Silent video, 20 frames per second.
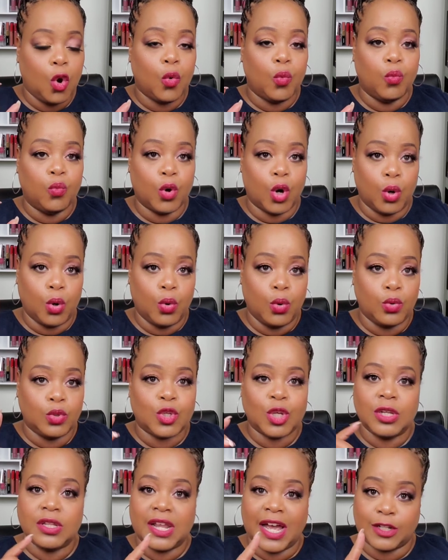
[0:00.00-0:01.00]

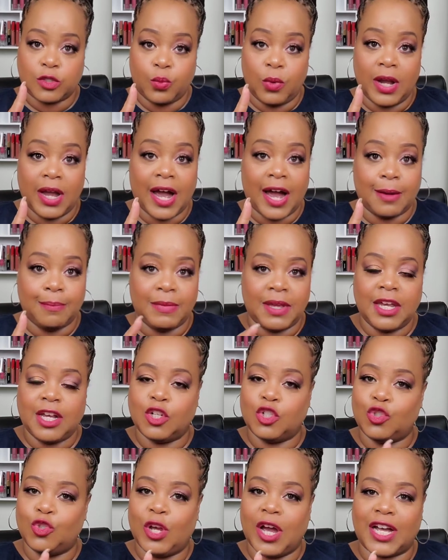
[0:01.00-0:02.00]
Rose, that's what got me,
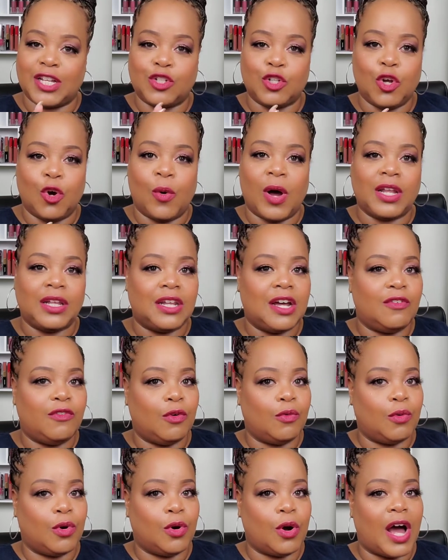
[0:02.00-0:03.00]
because you guys know I love a rose.